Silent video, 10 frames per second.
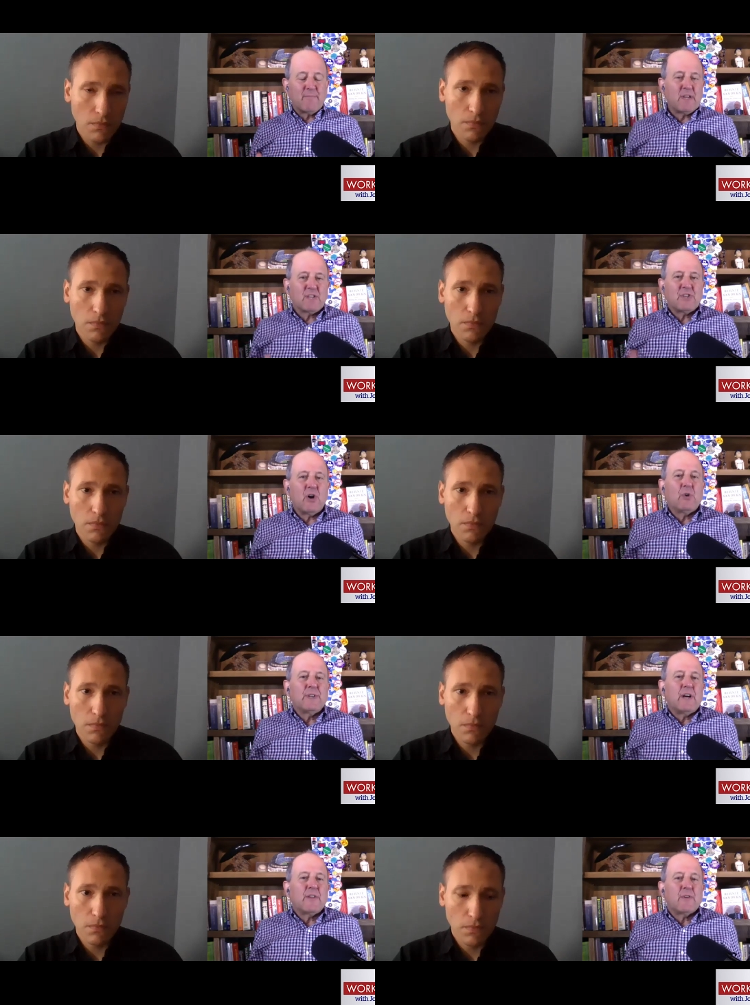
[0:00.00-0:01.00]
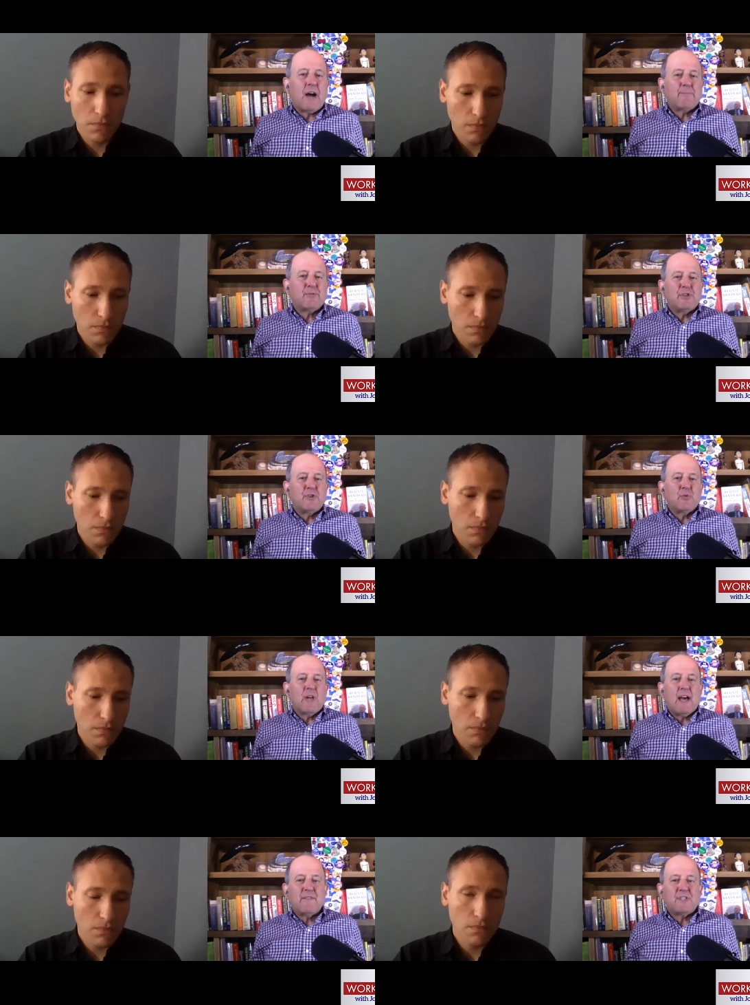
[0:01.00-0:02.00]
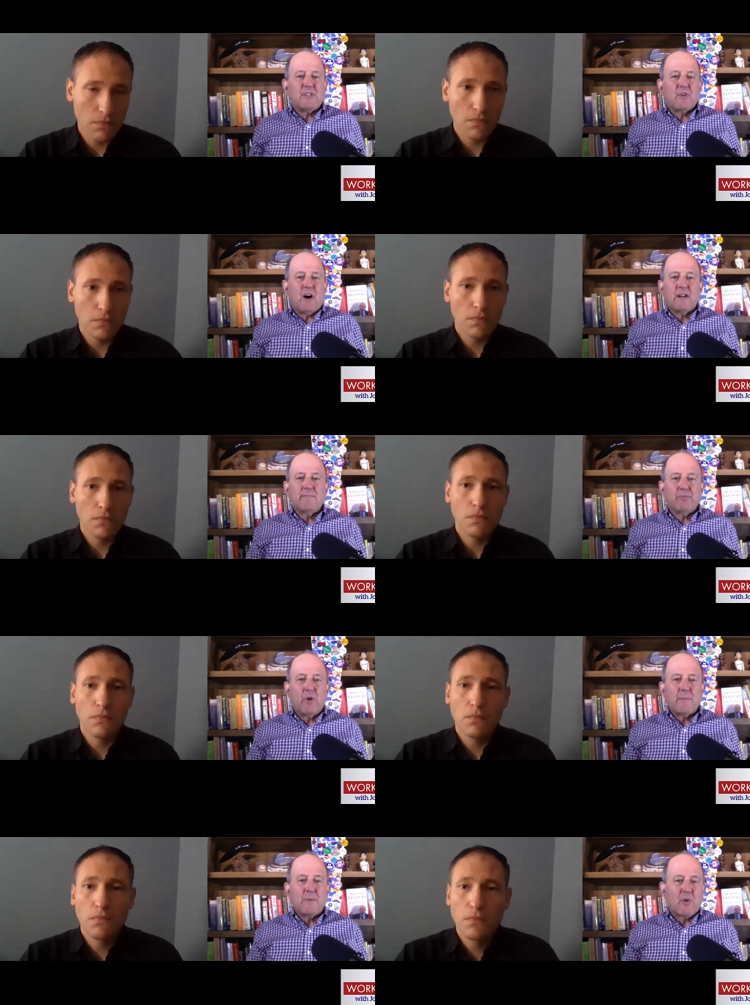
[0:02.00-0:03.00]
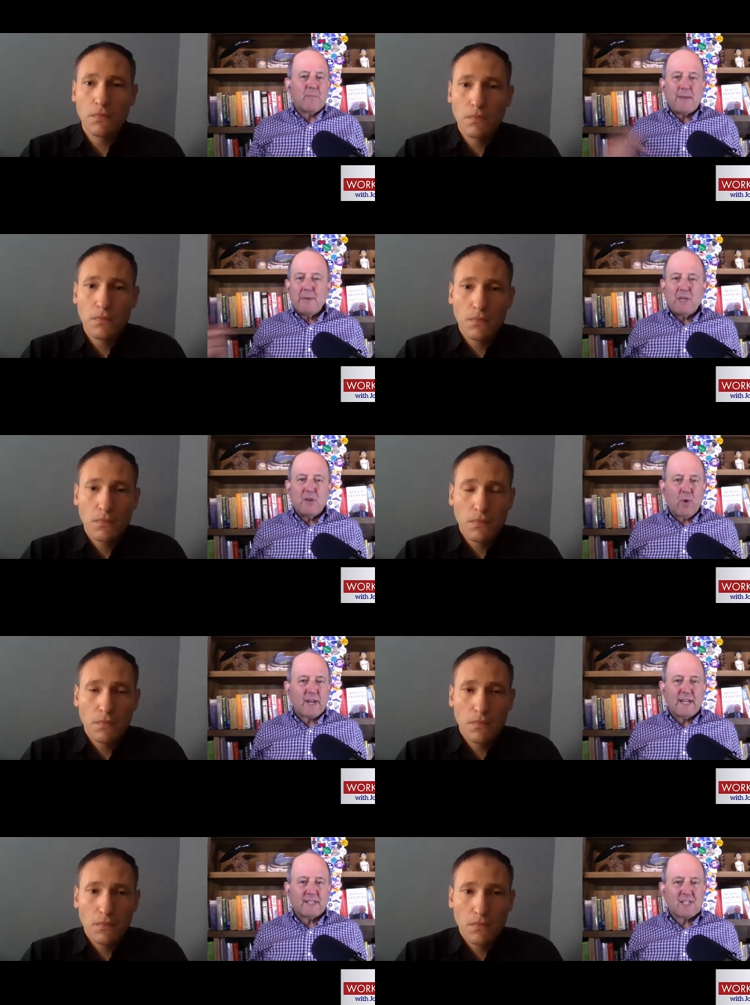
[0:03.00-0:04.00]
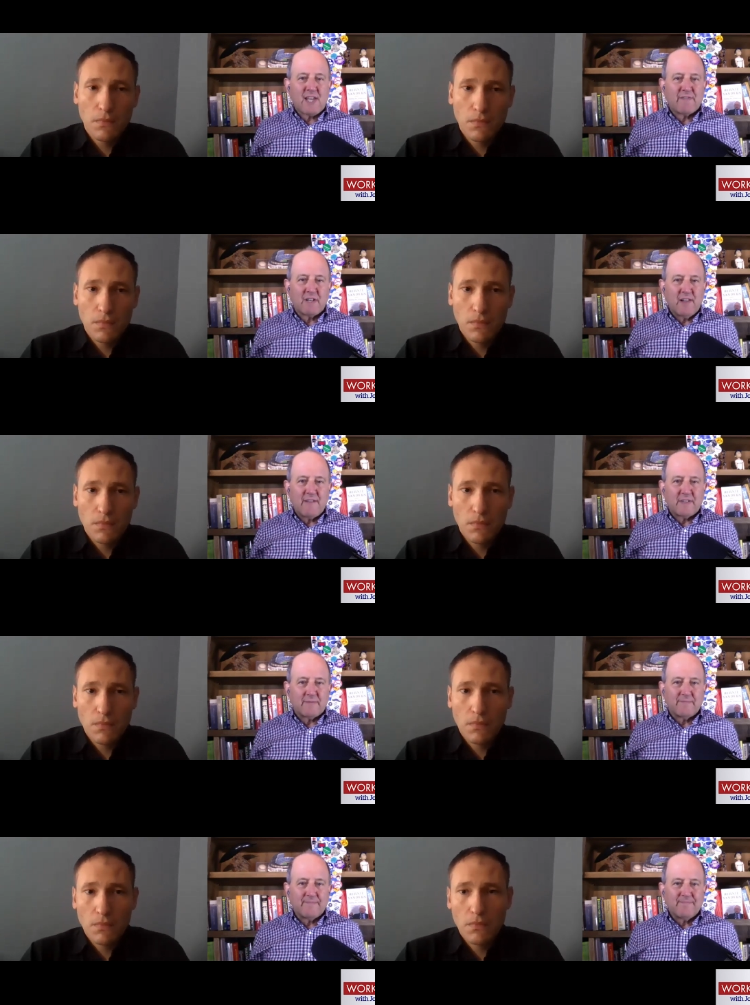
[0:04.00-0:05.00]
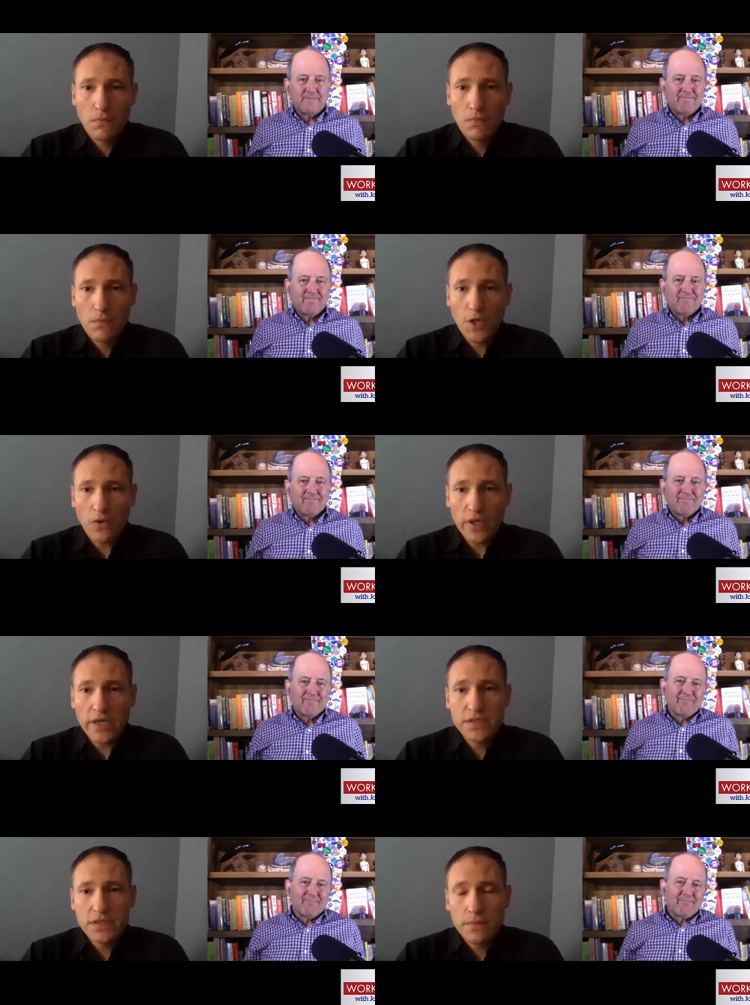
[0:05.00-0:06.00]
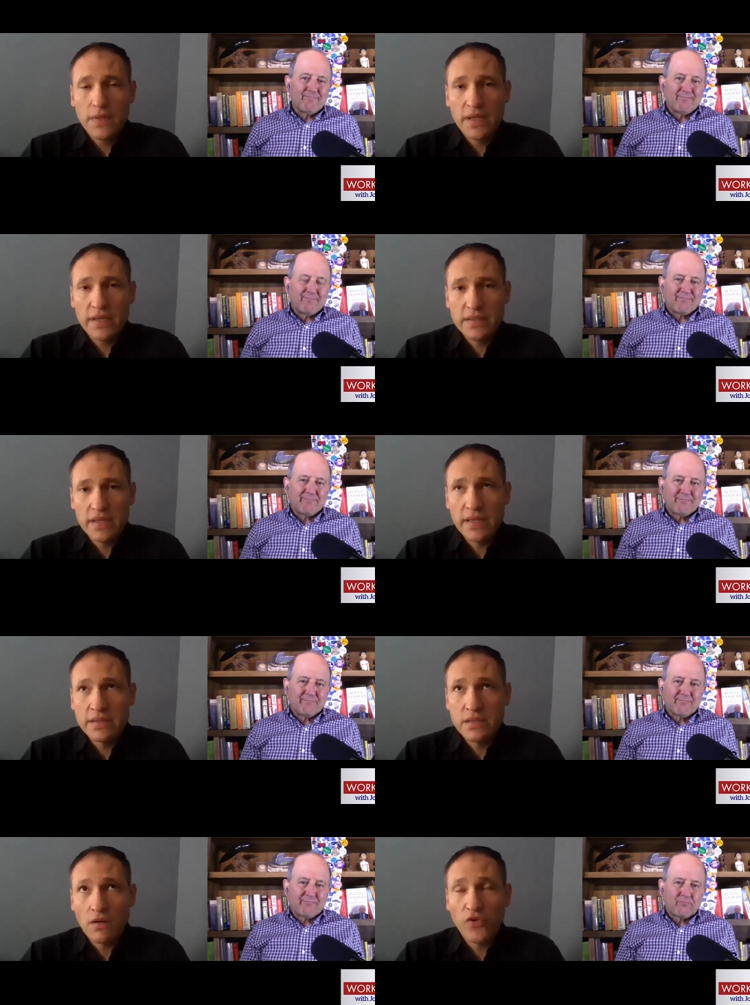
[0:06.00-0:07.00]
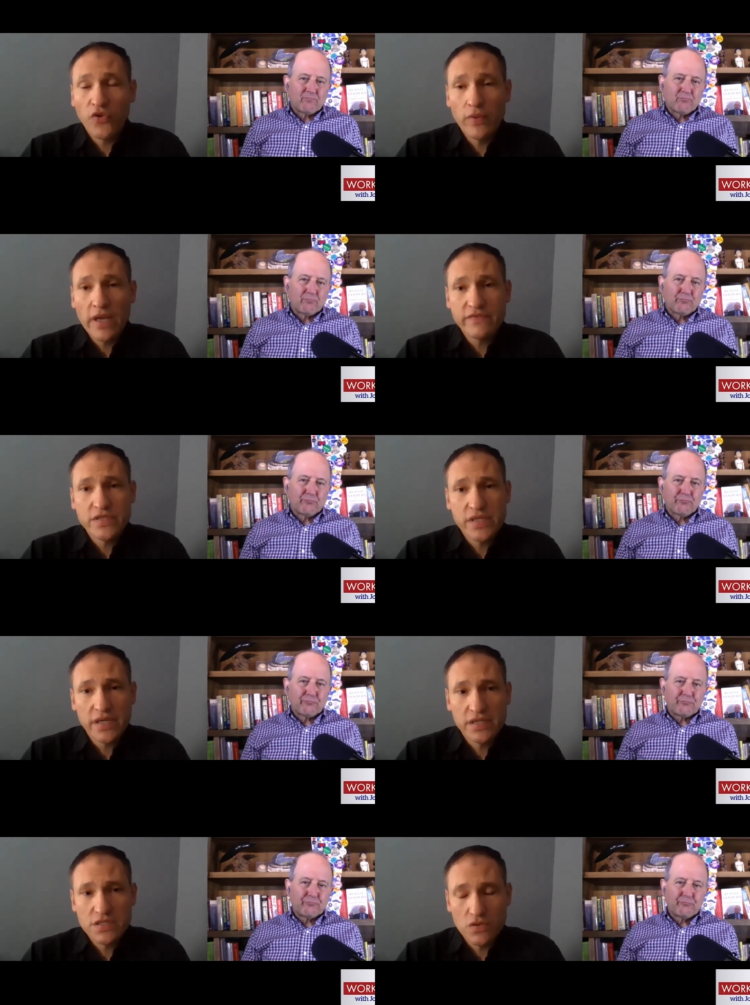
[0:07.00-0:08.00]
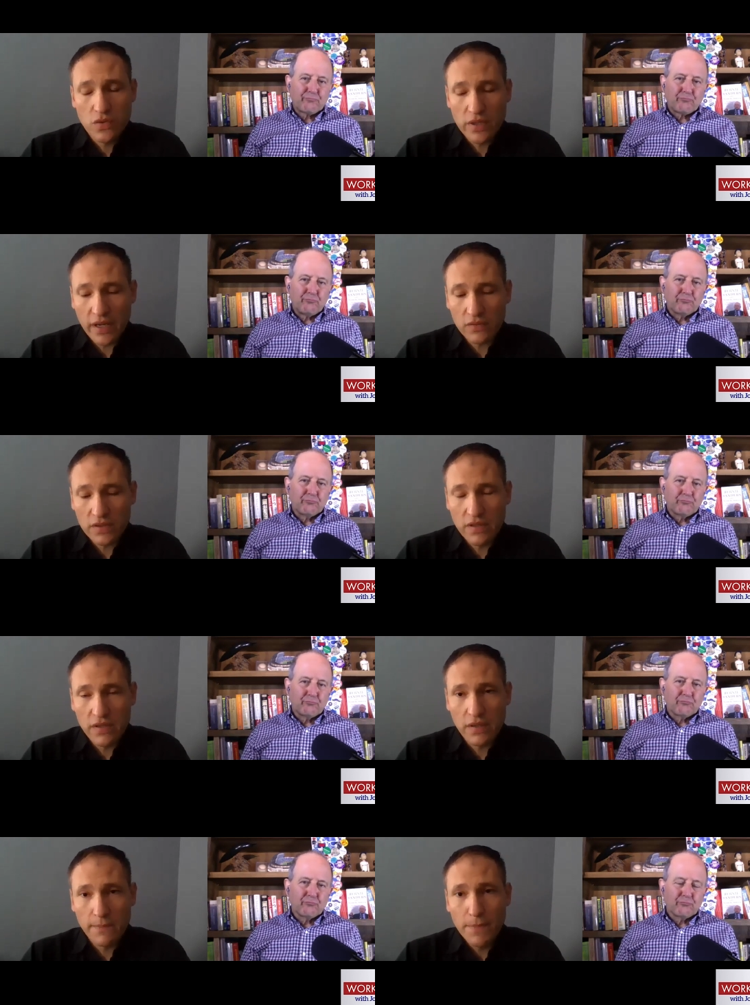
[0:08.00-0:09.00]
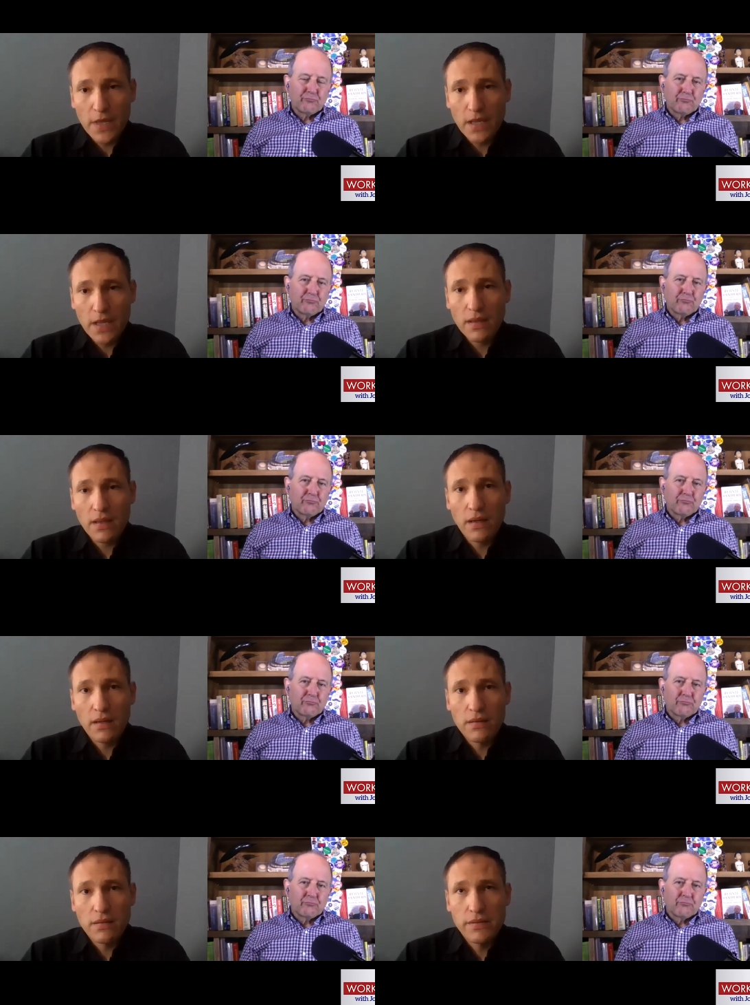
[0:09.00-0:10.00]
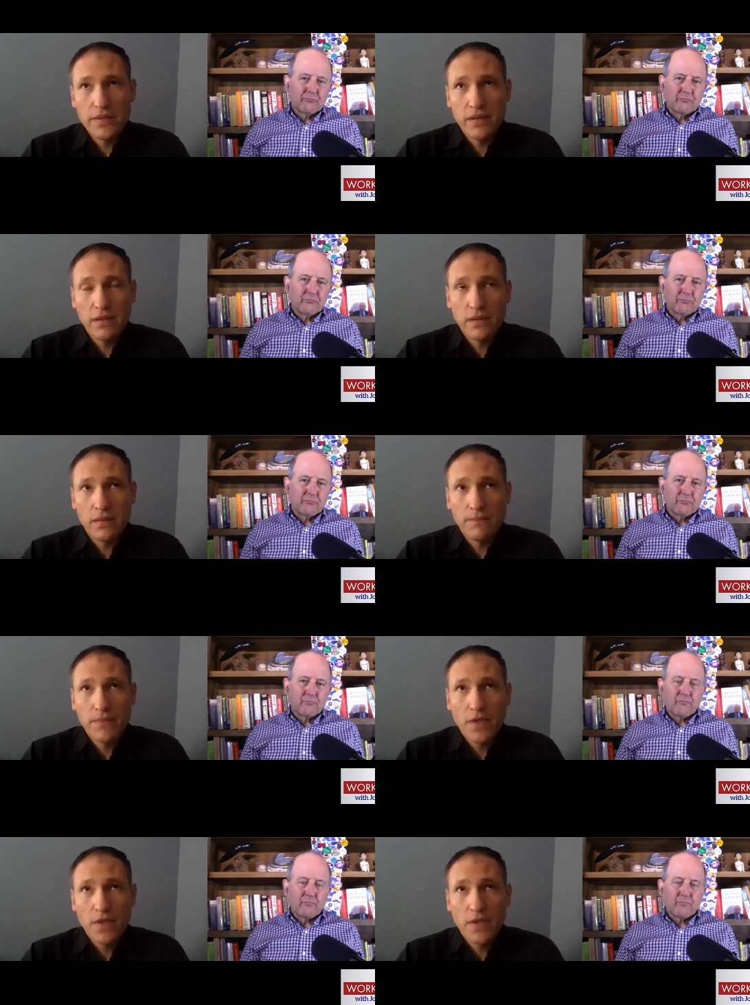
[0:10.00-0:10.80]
Speaker 1: because the only other option you will have is either unemployment or maybe working at the 7 Eleven.
Speaker 2: Correct and and also we have to take into account the the, the